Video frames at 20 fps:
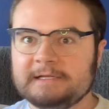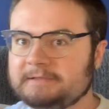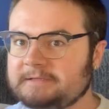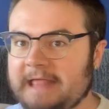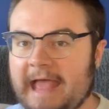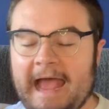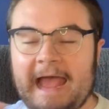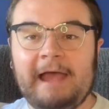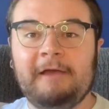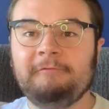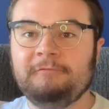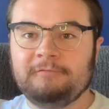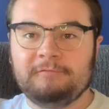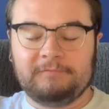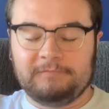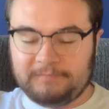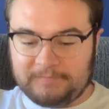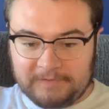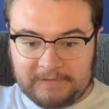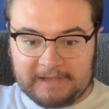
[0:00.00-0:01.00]
To
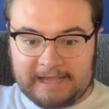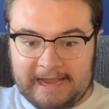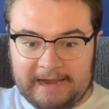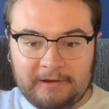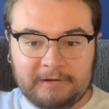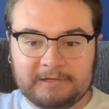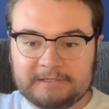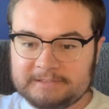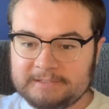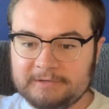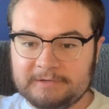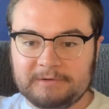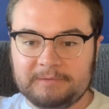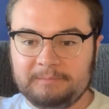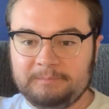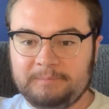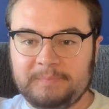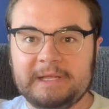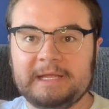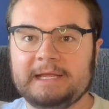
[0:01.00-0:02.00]
have the character
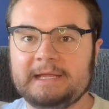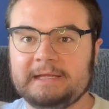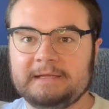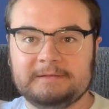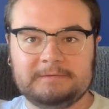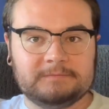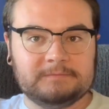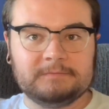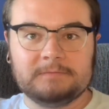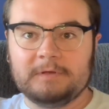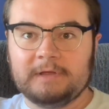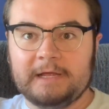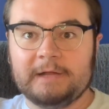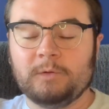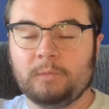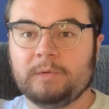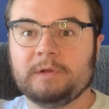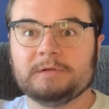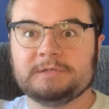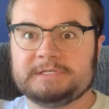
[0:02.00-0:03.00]
be in
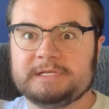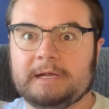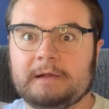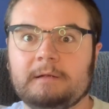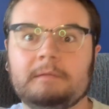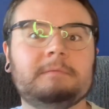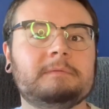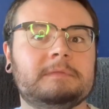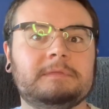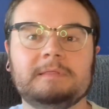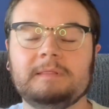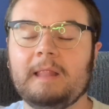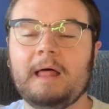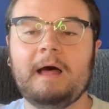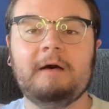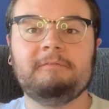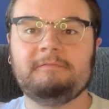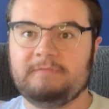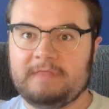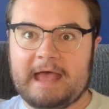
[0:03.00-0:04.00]
a wheelchair,
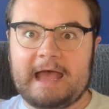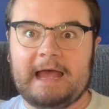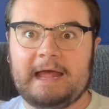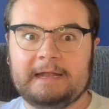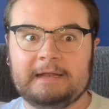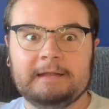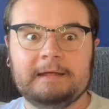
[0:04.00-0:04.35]
love that.